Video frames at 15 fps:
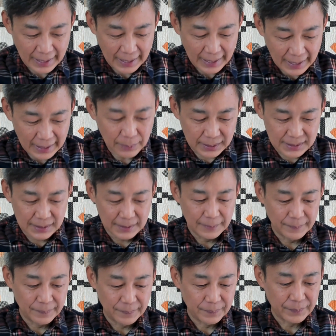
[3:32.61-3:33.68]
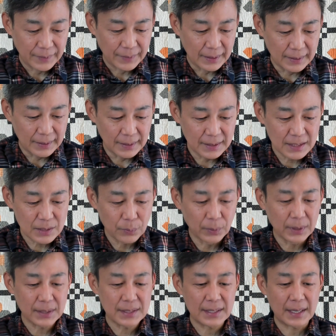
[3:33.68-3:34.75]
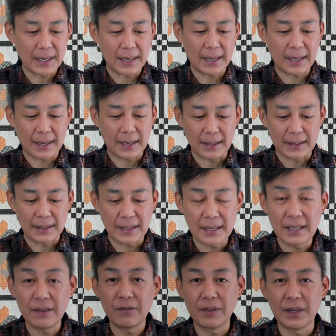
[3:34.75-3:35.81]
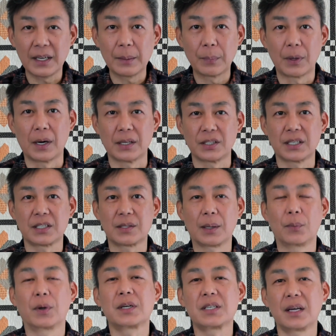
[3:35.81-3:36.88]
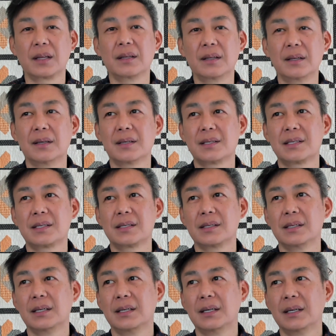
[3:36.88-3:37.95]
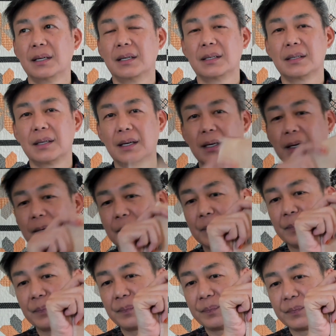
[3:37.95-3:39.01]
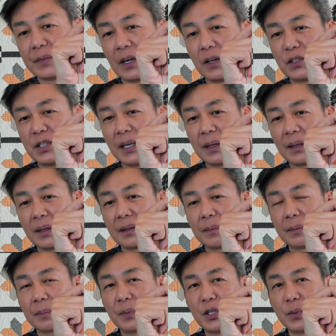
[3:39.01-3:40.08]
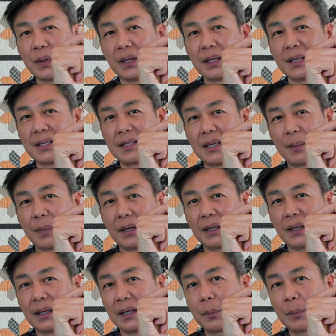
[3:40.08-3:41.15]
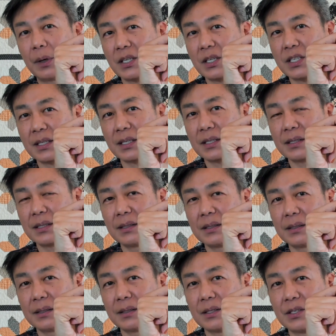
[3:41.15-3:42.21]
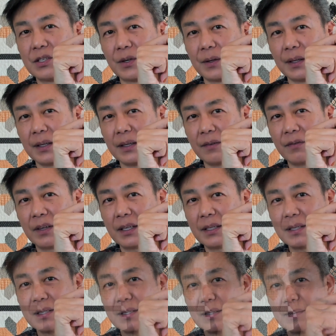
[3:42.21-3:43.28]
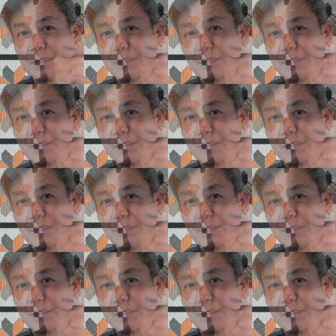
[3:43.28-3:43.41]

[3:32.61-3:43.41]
Anyways, this was an evening project. So I worked on this, alternating between this and my knitting project during the evenings.